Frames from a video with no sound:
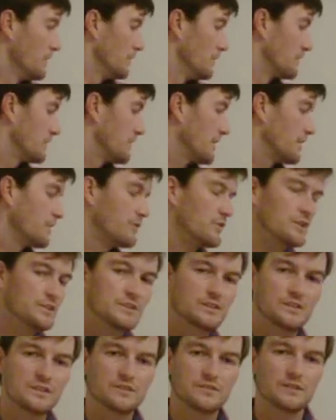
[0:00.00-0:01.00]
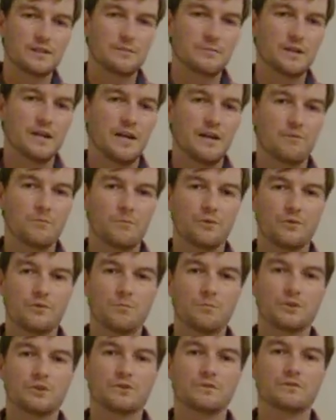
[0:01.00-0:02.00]
Static stretching didn't seem to have too
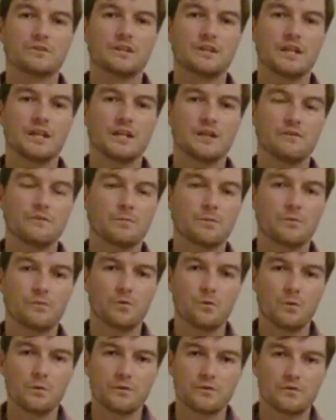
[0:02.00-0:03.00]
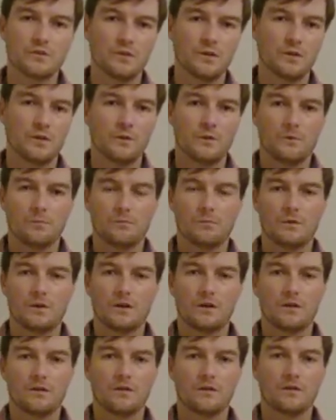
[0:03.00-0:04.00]
much of a negative performance,
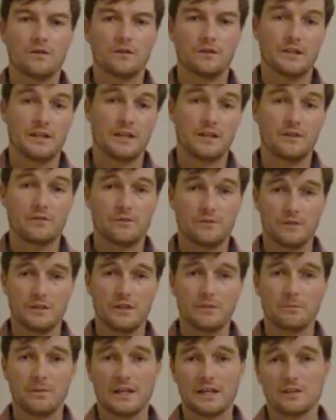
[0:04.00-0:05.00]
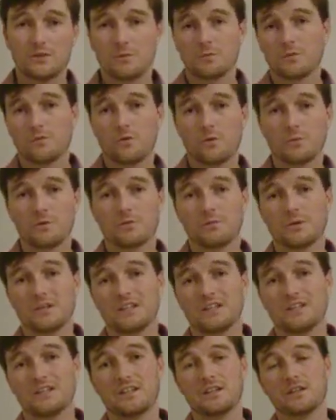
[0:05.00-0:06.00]
a negative impact on performance, but
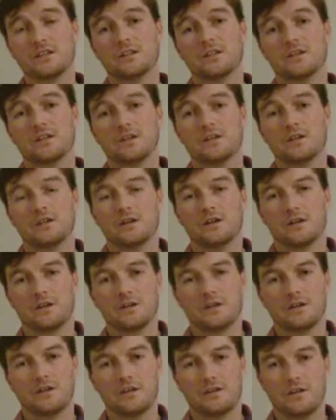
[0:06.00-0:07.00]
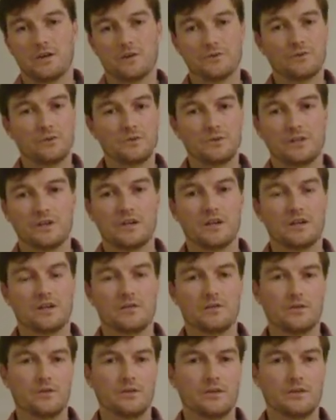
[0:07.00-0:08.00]
it did. It also did not
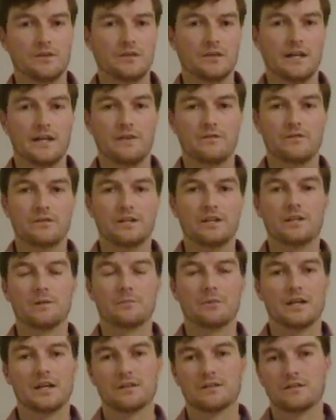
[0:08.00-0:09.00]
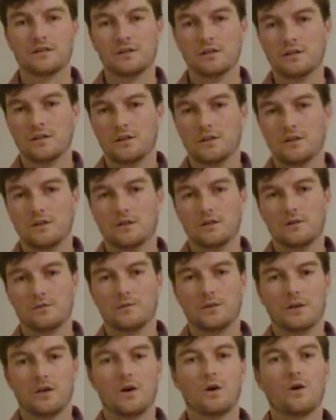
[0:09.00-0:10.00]
really have any impact
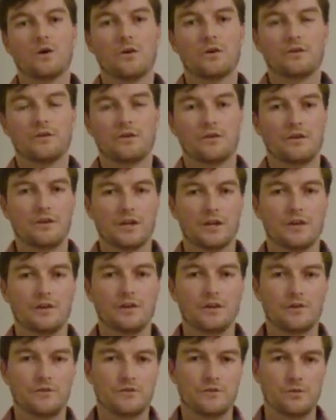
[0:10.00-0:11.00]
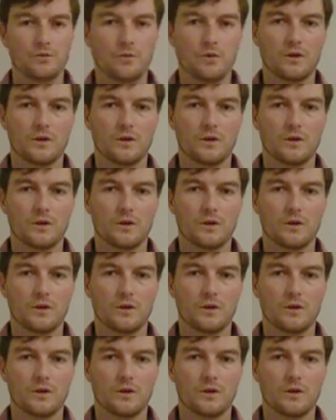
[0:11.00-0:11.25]
at all, and not enough to